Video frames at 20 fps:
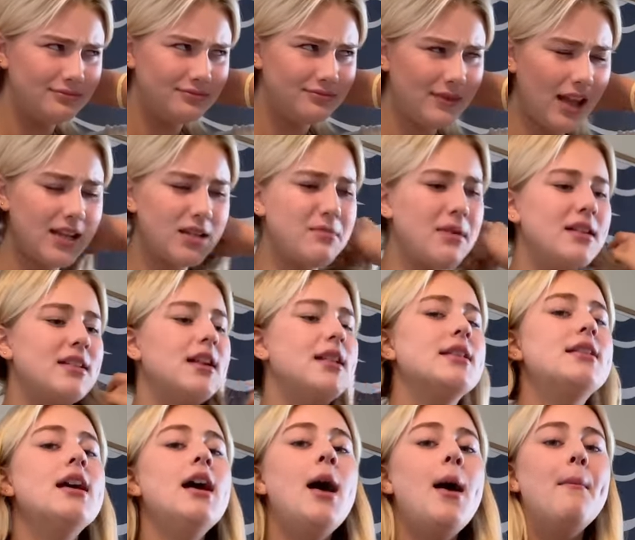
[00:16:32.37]
that didn't make
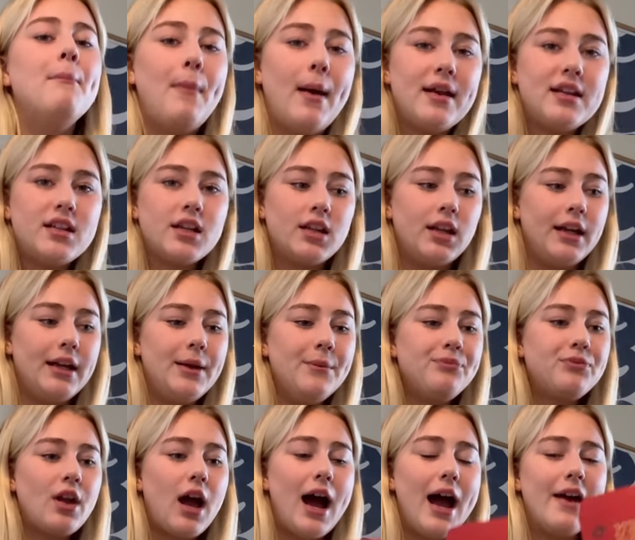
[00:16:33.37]
sense. Basically,
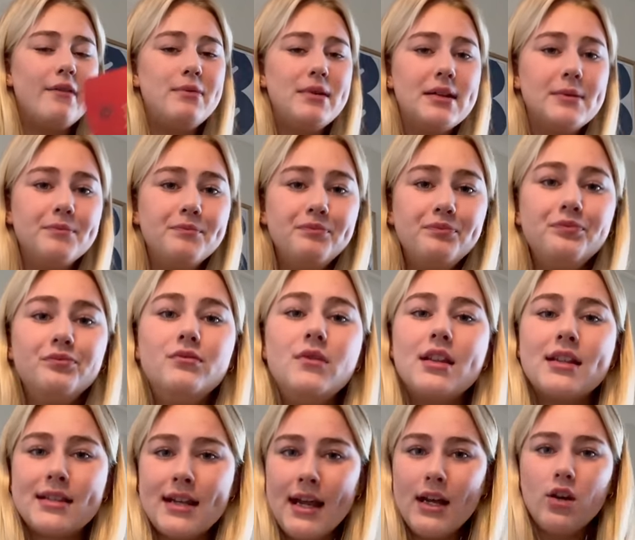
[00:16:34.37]
I've been
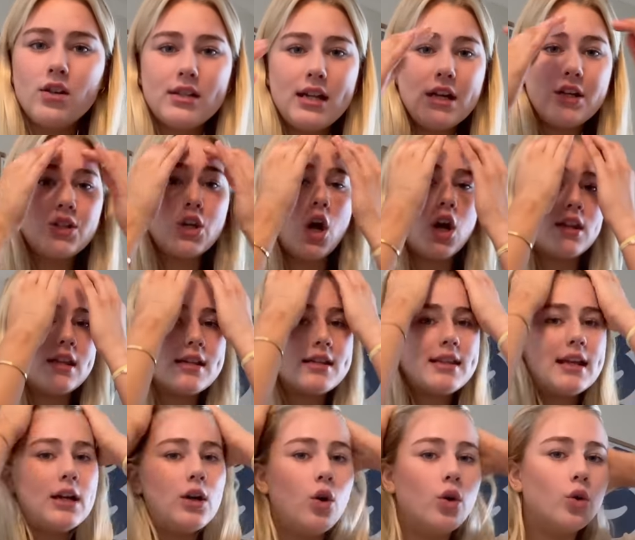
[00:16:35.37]
seeing on TikTok this
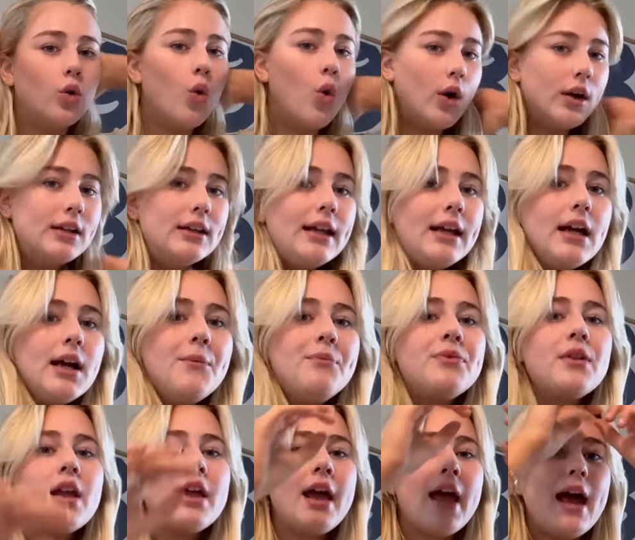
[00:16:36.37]
thing called oiling.
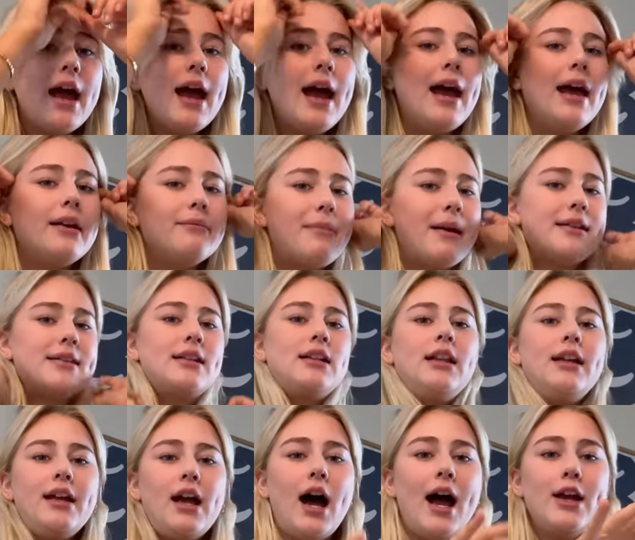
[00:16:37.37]
And
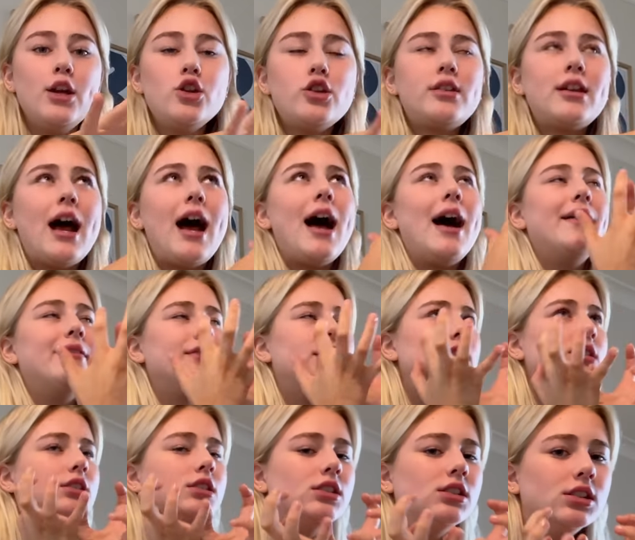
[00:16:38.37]
basically, I used to have,
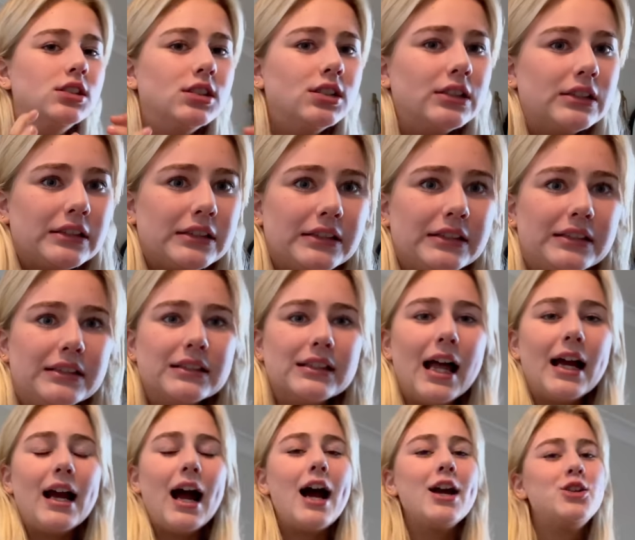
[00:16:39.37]

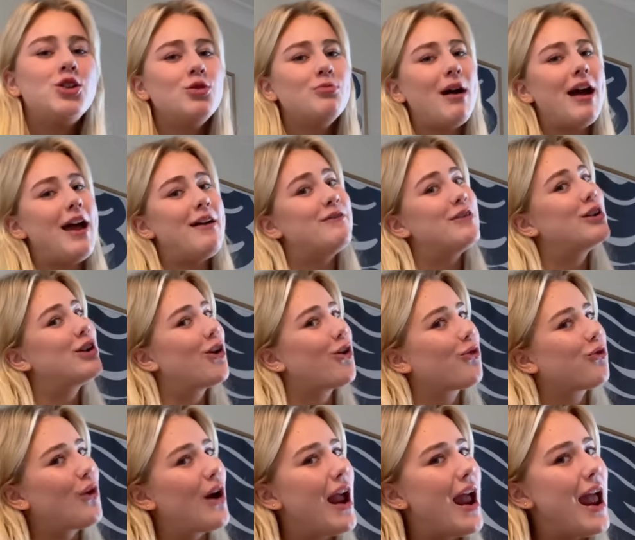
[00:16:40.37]
I took my hair for
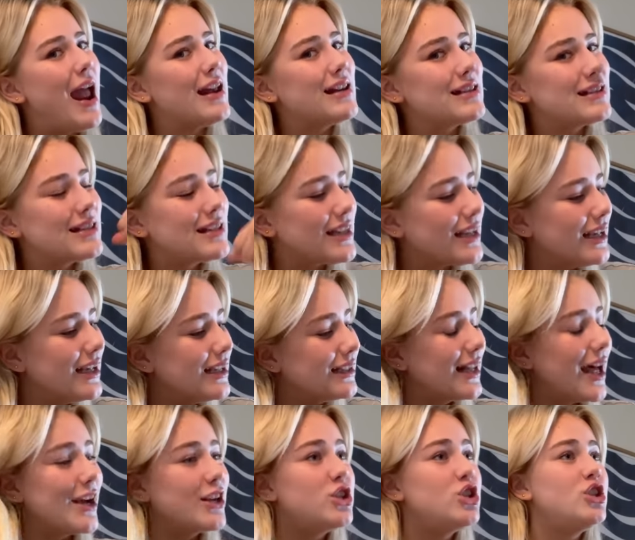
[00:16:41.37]
granted.
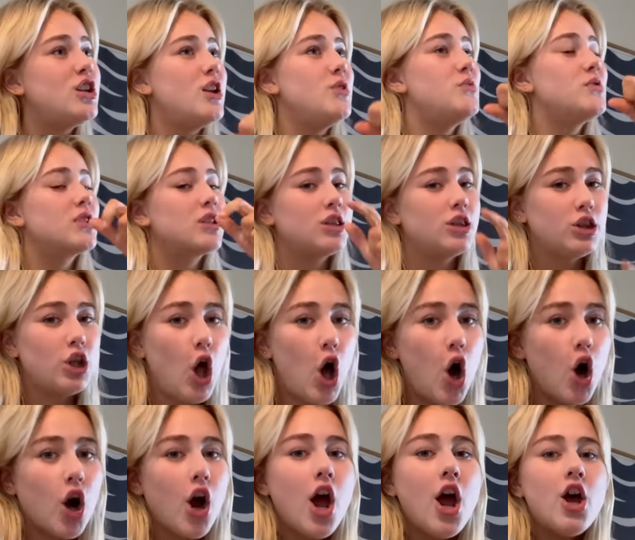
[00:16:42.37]
Like, she was
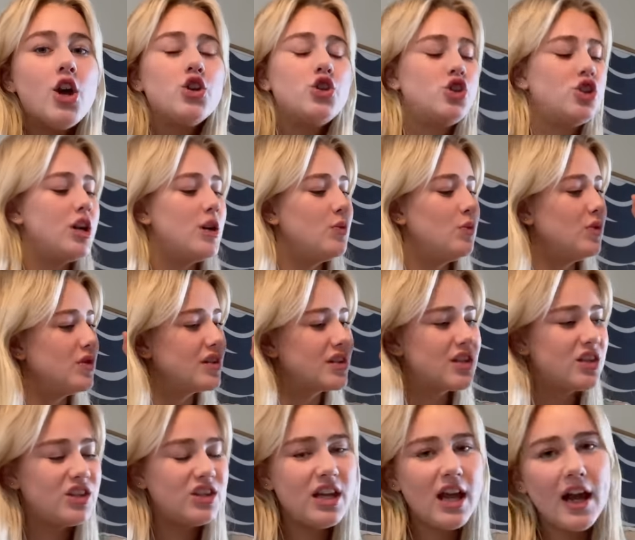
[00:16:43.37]
long, she was
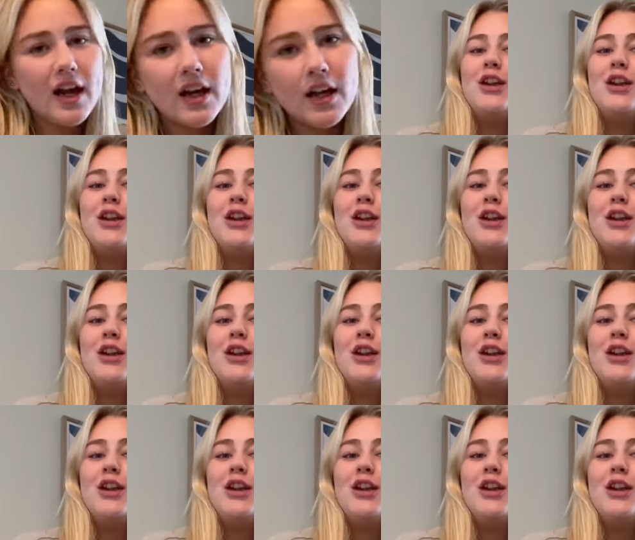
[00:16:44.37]
thick,